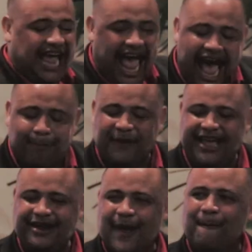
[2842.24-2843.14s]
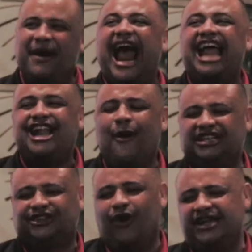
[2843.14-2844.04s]
to happen, but I know
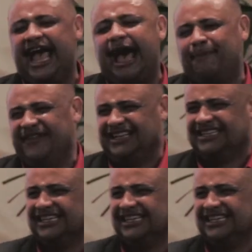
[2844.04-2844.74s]
it's going to happen.